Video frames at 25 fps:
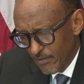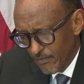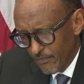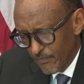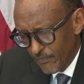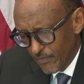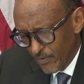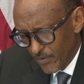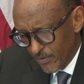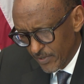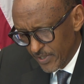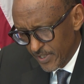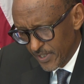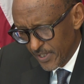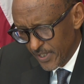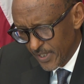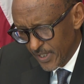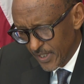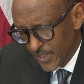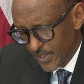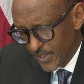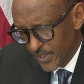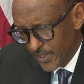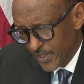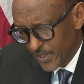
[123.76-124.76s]
For
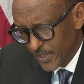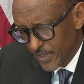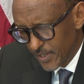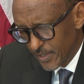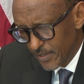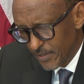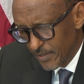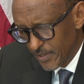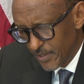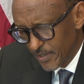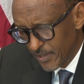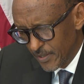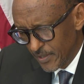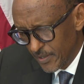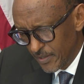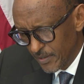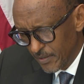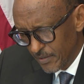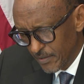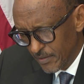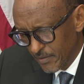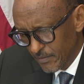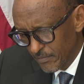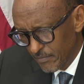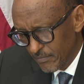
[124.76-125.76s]
instance,
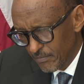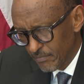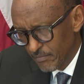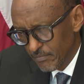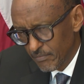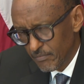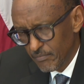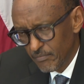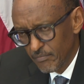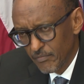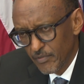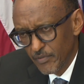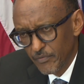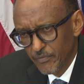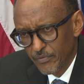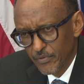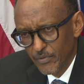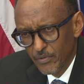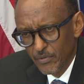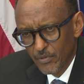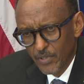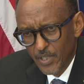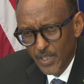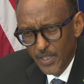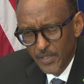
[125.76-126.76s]
if
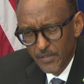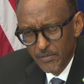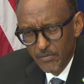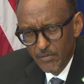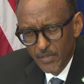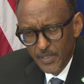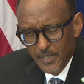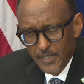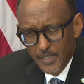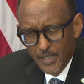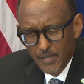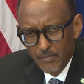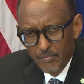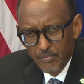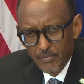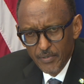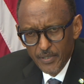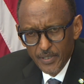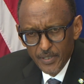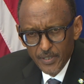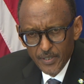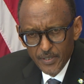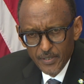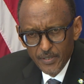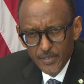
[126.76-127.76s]
you look at what
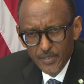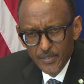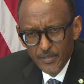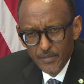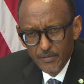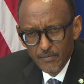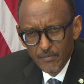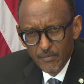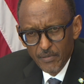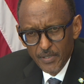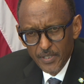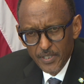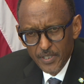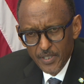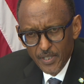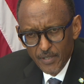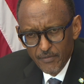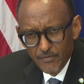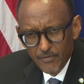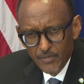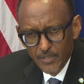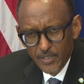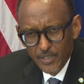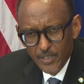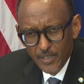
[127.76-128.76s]
happened in West
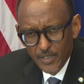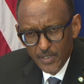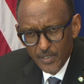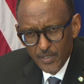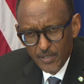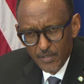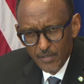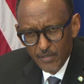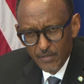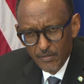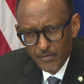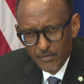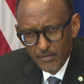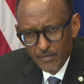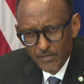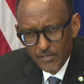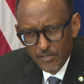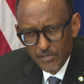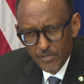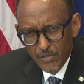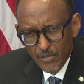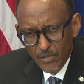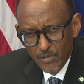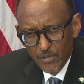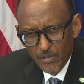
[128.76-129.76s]
Africa not
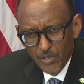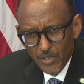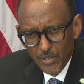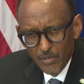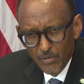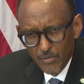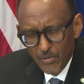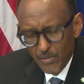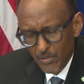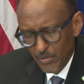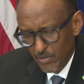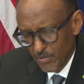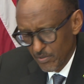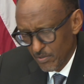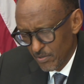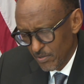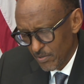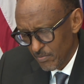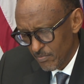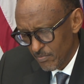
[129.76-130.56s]
so long ago,